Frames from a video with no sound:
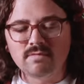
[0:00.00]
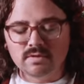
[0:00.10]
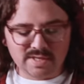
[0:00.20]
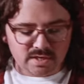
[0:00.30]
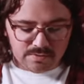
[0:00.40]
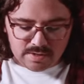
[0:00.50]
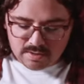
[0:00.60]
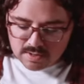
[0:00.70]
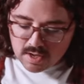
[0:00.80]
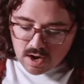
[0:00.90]
What's he doing?
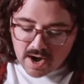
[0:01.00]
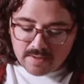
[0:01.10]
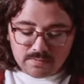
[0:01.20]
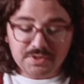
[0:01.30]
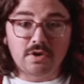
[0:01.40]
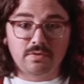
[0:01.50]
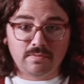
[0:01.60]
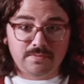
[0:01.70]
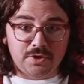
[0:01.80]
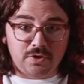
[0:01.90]
All right, so
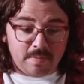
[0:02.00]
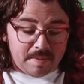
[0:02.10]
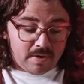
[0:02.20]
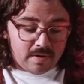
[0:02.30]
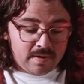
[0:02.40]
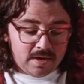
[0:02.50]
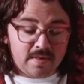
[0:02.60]
you remember,